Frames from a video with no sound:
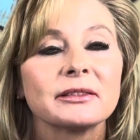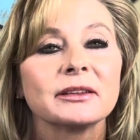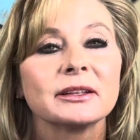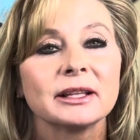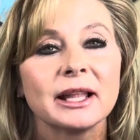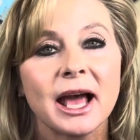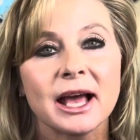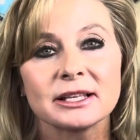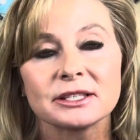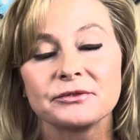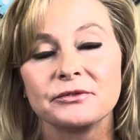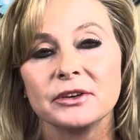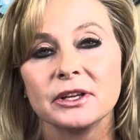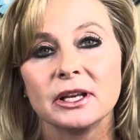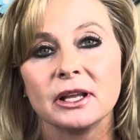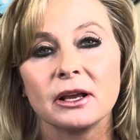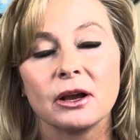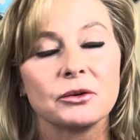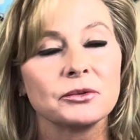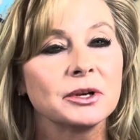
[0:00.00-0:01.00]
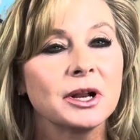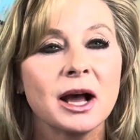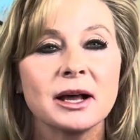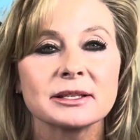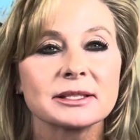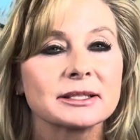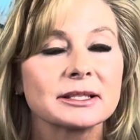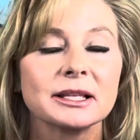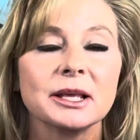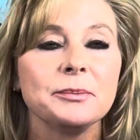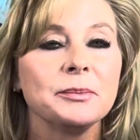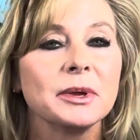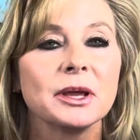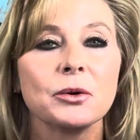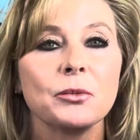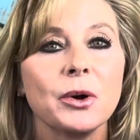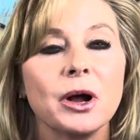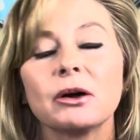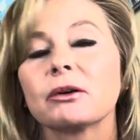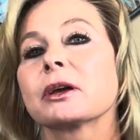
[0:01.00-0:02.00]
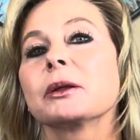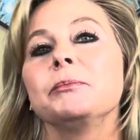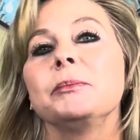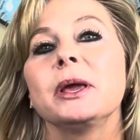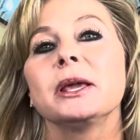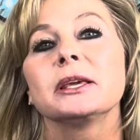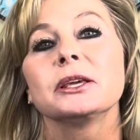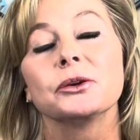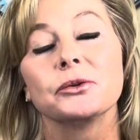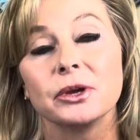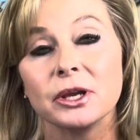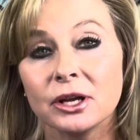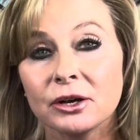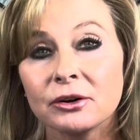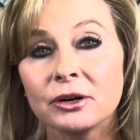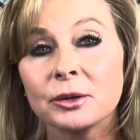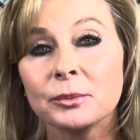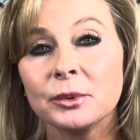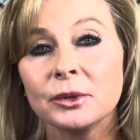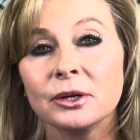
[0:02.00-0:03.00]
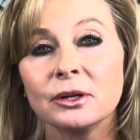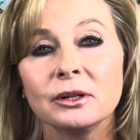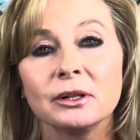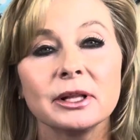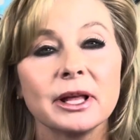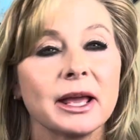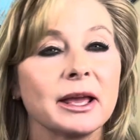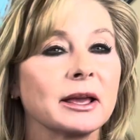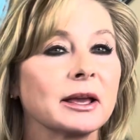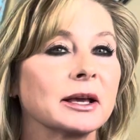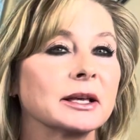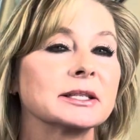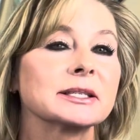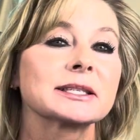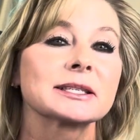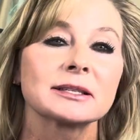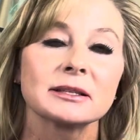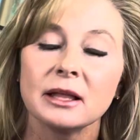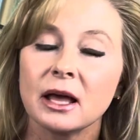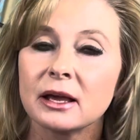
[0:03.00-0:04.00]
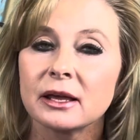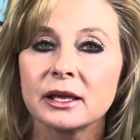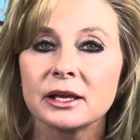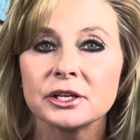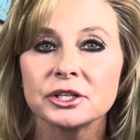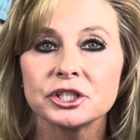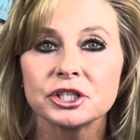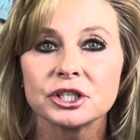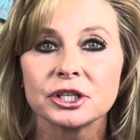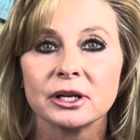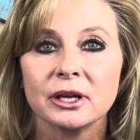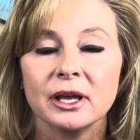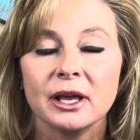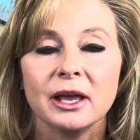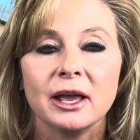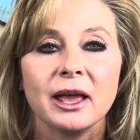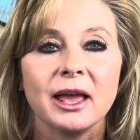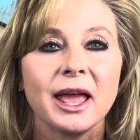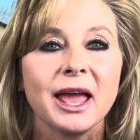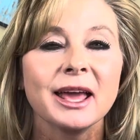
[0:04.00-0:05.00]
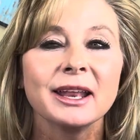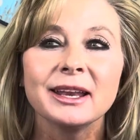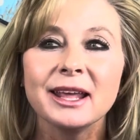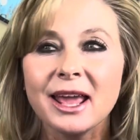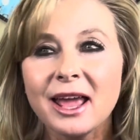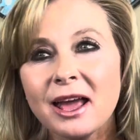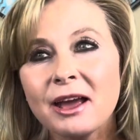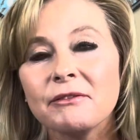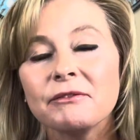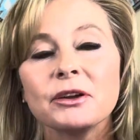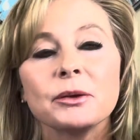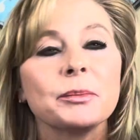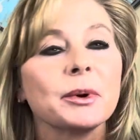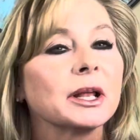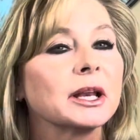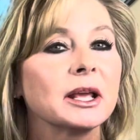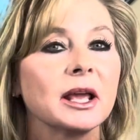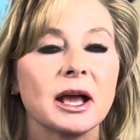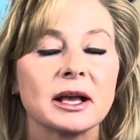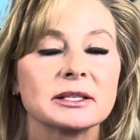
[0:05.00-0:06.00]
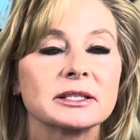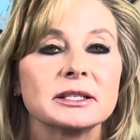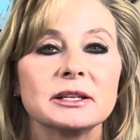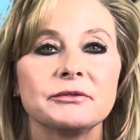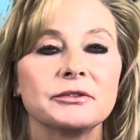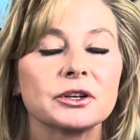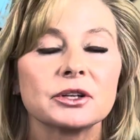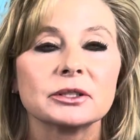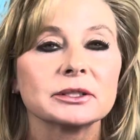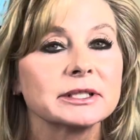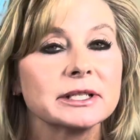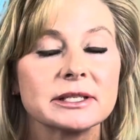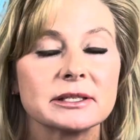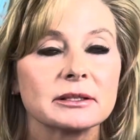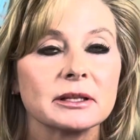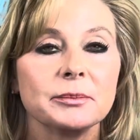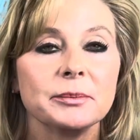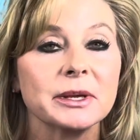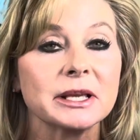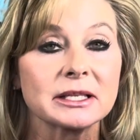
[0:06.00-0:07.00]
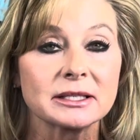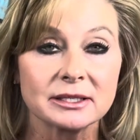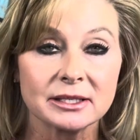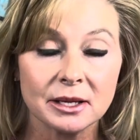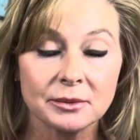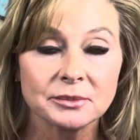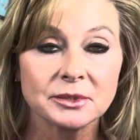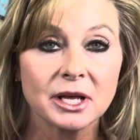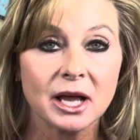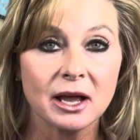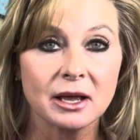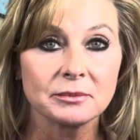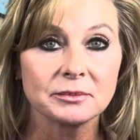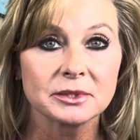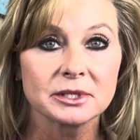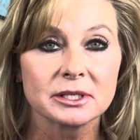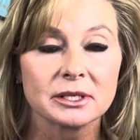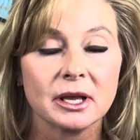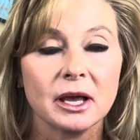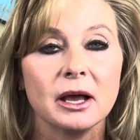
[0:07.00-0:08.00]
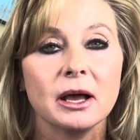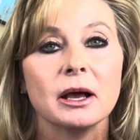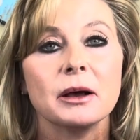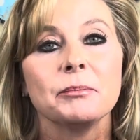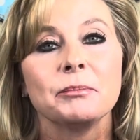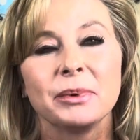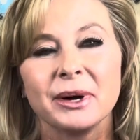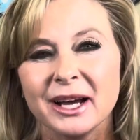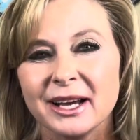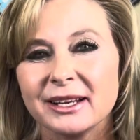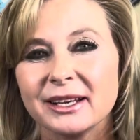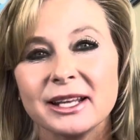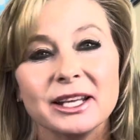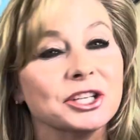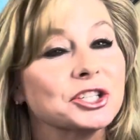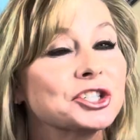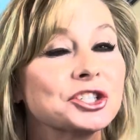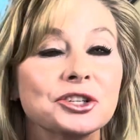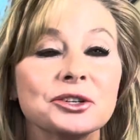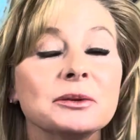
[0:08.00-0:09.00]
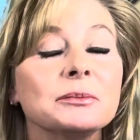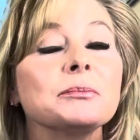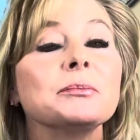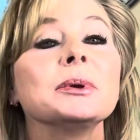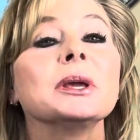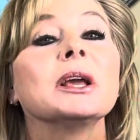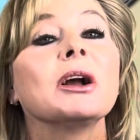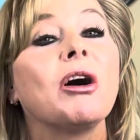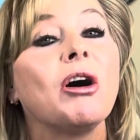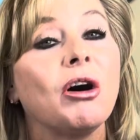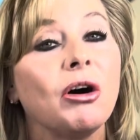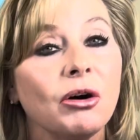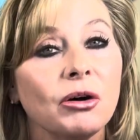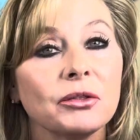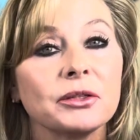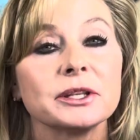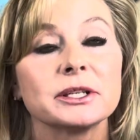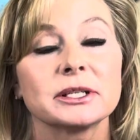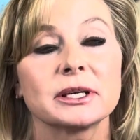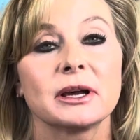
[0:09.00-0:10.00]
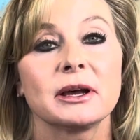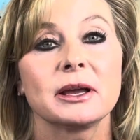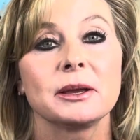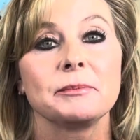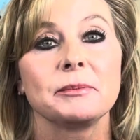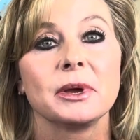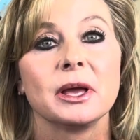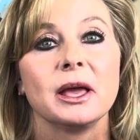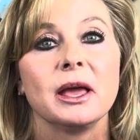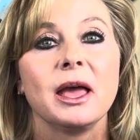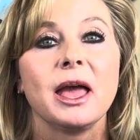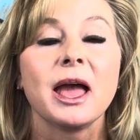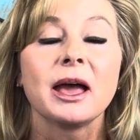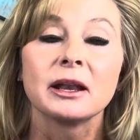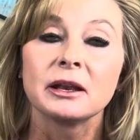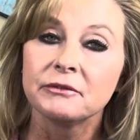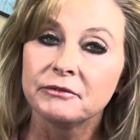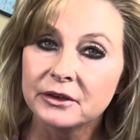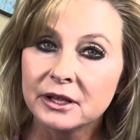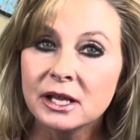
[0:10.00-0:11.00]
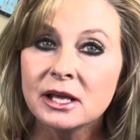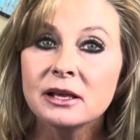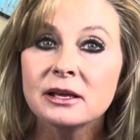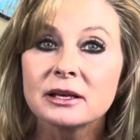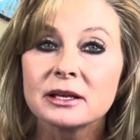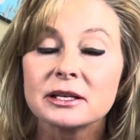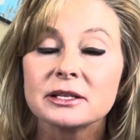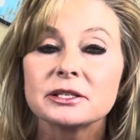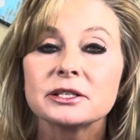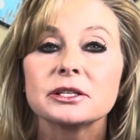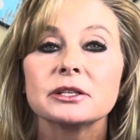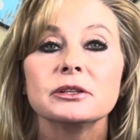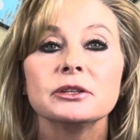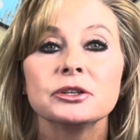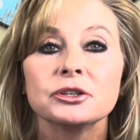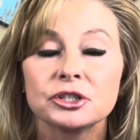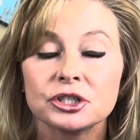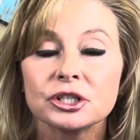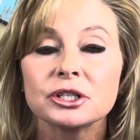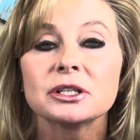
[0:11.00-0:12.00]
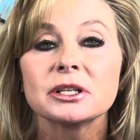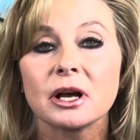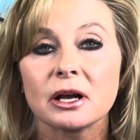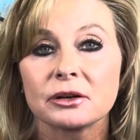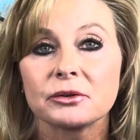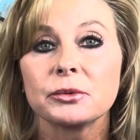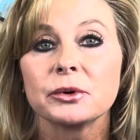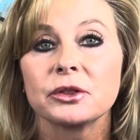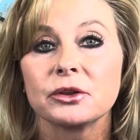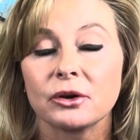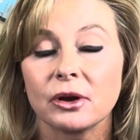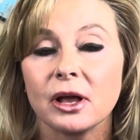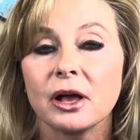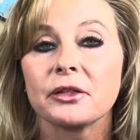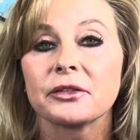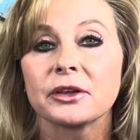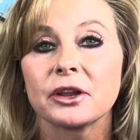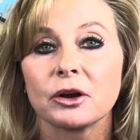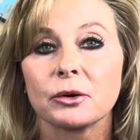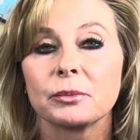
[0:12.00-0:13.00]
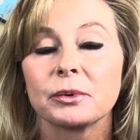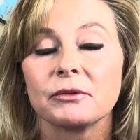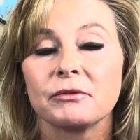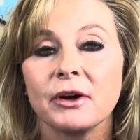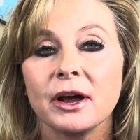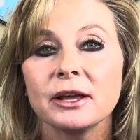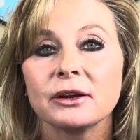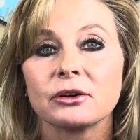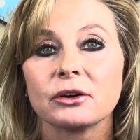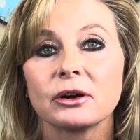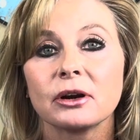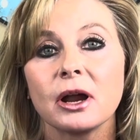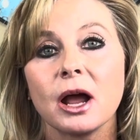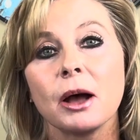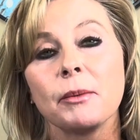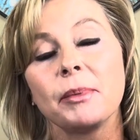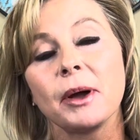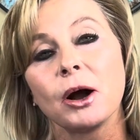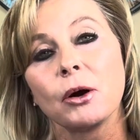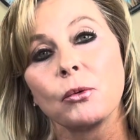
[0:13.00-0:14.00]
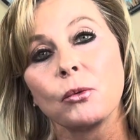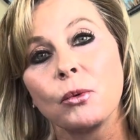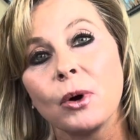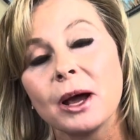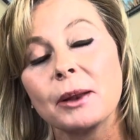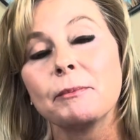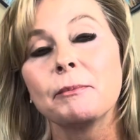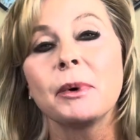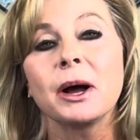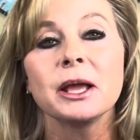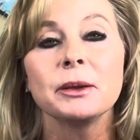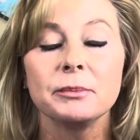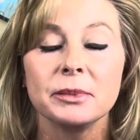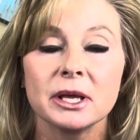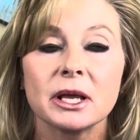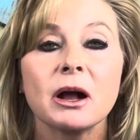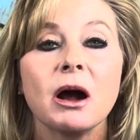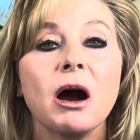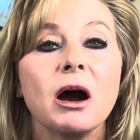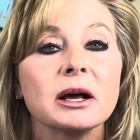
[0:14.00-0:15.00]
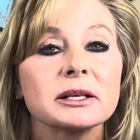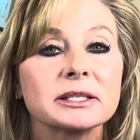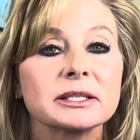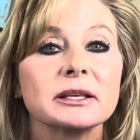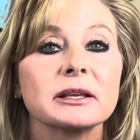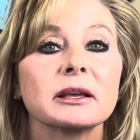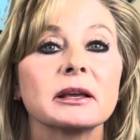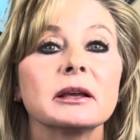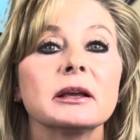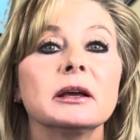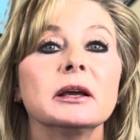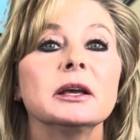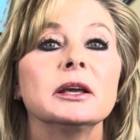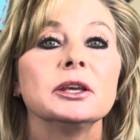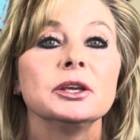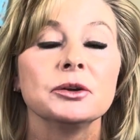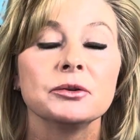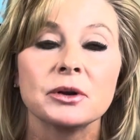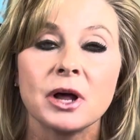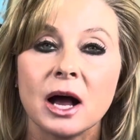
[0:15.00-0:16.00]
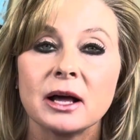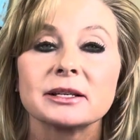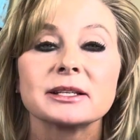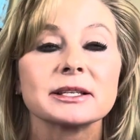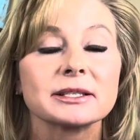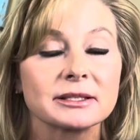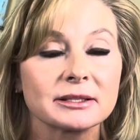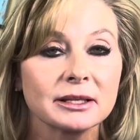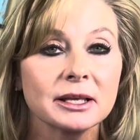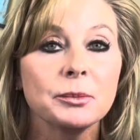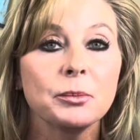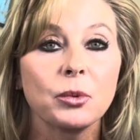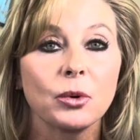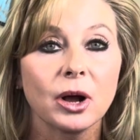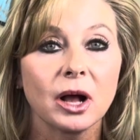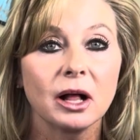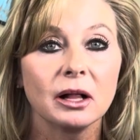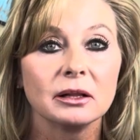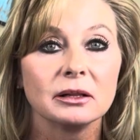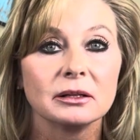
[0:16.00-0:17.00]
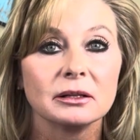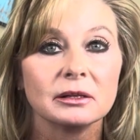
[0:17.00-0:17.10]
the last video, not sleeping well can make you irritable and sluggish, and everybody has difficulty sleeping sometimes, but it shouldn't be all the time. And if it is, you should talk with your healthcare provider about what might be causing you not to sleep well.